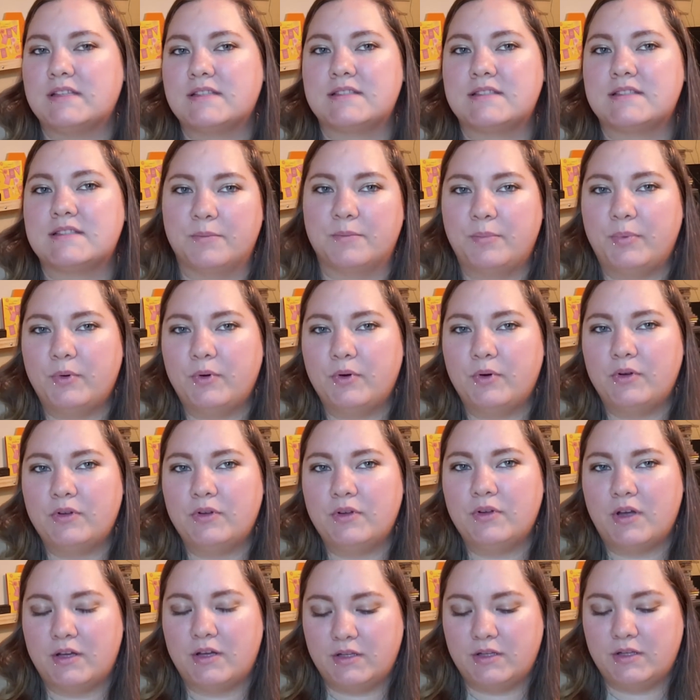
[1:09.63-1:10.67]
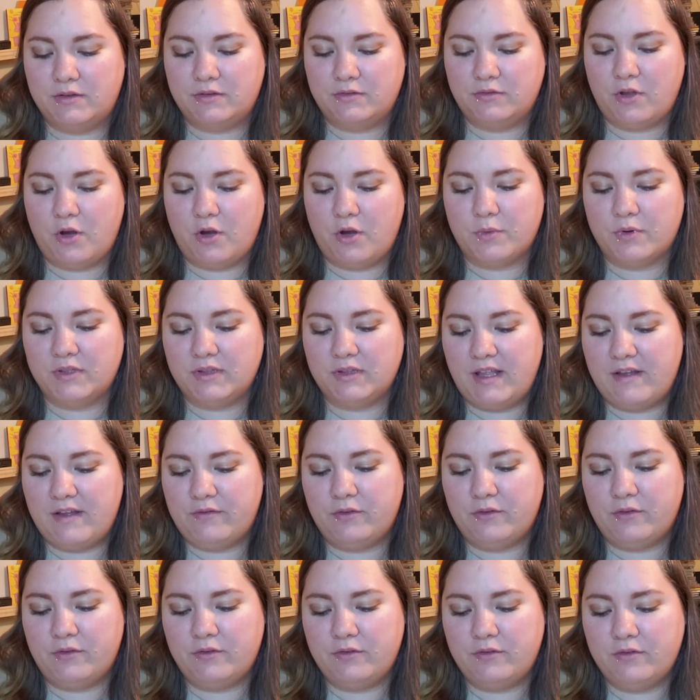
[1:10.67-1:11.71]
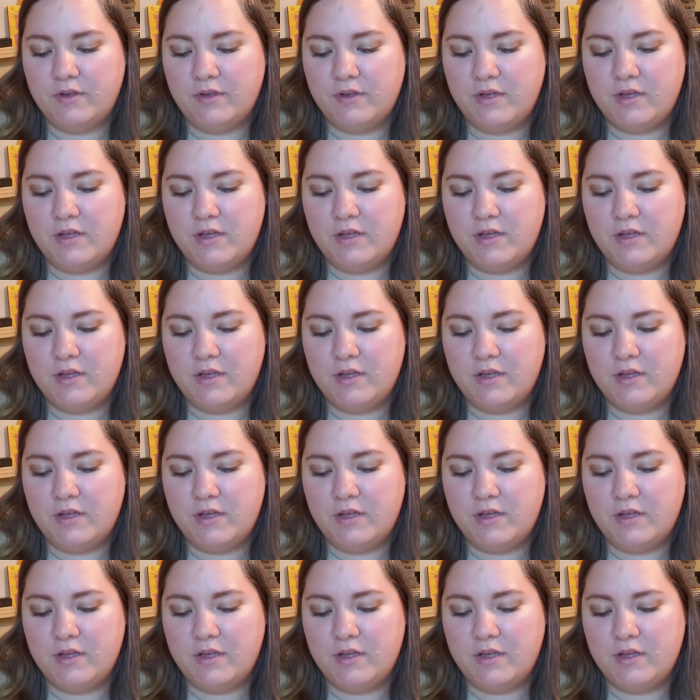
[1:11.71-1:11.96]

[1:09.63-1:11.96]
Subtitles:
simple on a lower level,